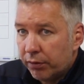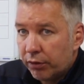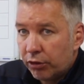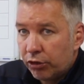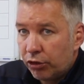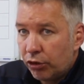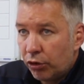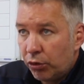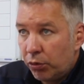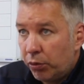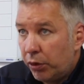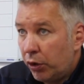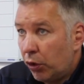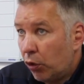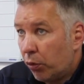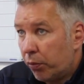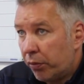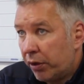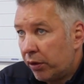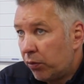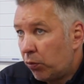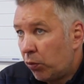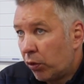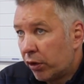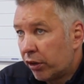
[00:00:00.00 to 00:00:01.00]
So we
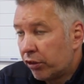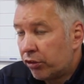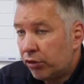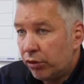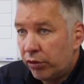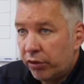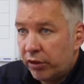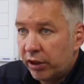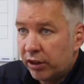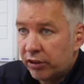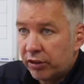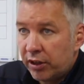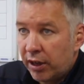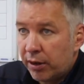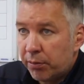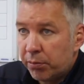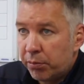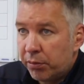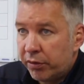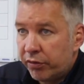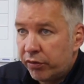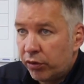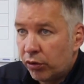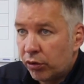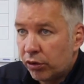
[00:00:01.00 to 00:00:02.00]
hope that one or two things
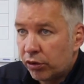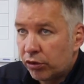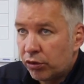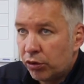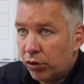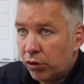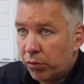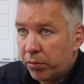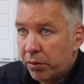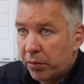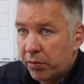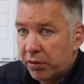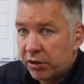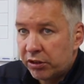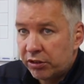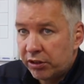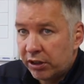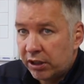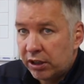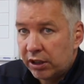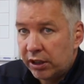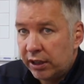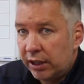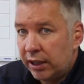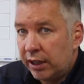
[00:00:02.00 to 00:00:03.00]
happen before October because
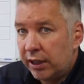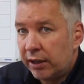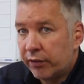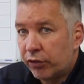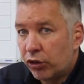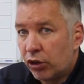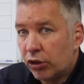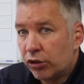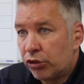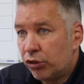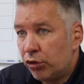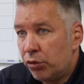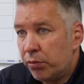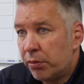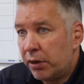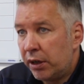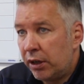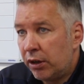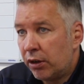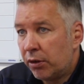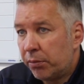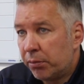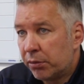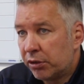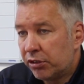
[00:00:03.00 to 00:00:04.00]
clearly I've got too
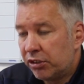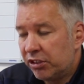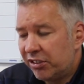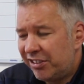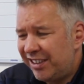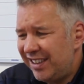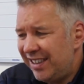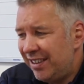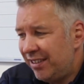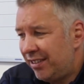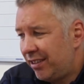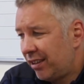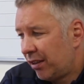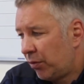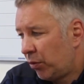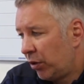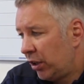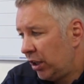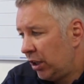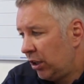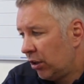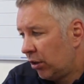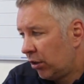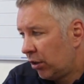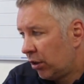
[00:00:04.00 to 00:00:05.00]
many numbers. It's easier
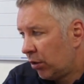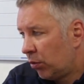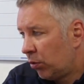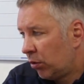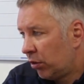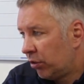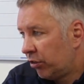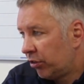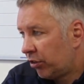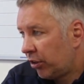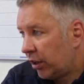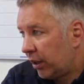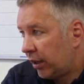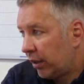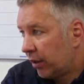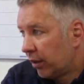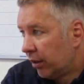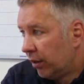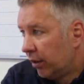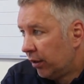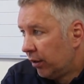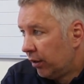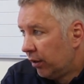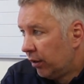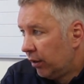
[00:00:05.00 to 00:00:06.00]
with the younger ones like,
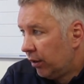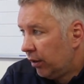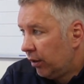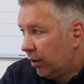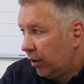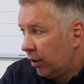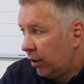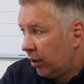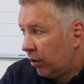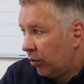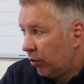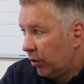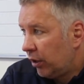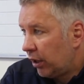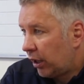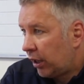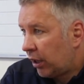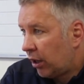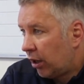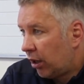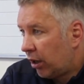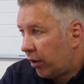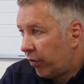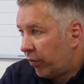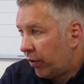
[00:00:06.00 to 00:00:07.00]
you know, your
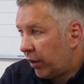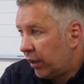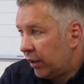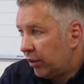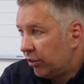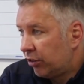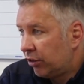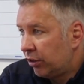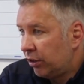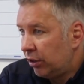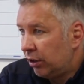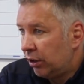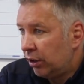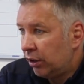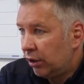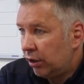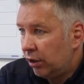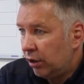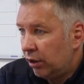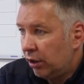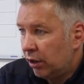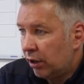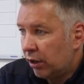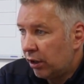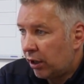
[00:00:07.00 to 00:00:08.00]
Cartwrights and your,
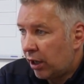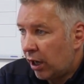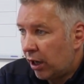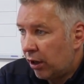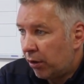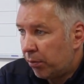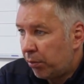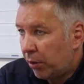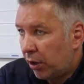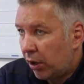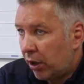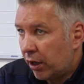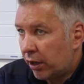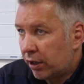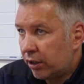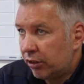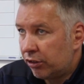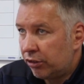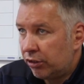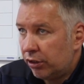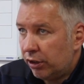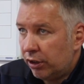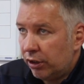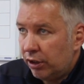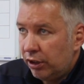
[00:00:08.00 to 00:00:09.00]
your Carl
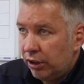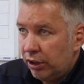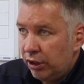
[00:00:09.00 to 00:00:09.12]
Barkers.